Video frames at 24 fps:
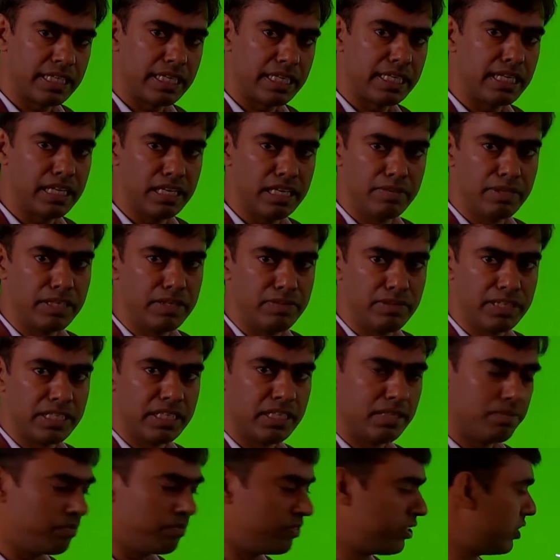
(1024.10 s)
element become
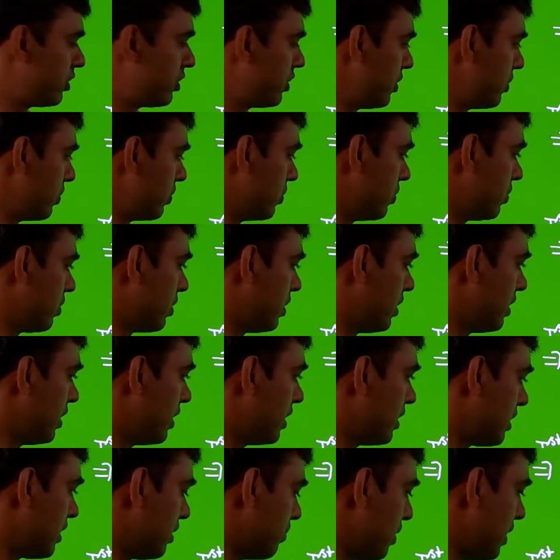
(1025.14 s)
0.
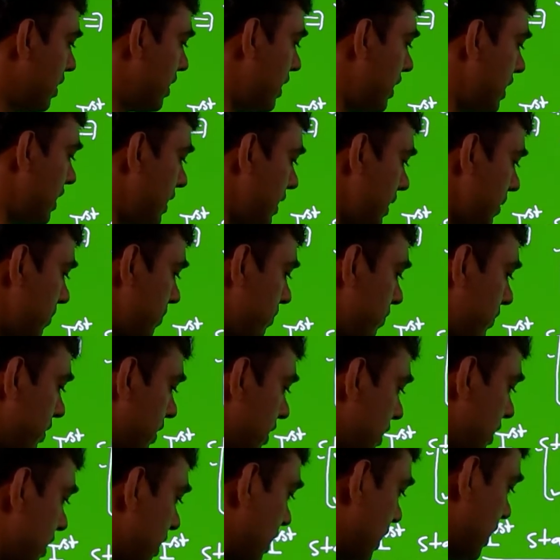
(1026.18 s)
Similarly,
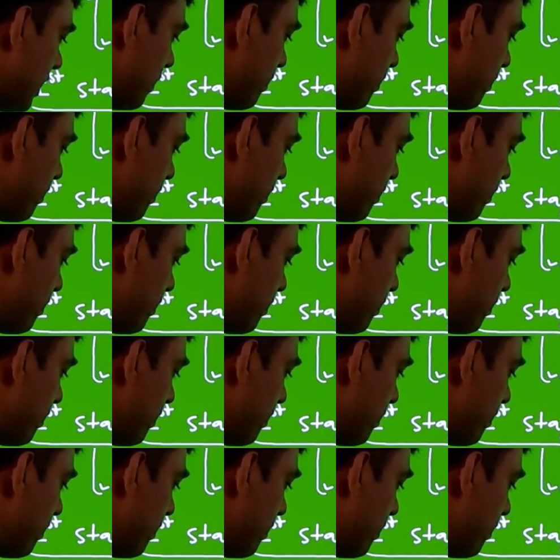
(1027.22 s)
if we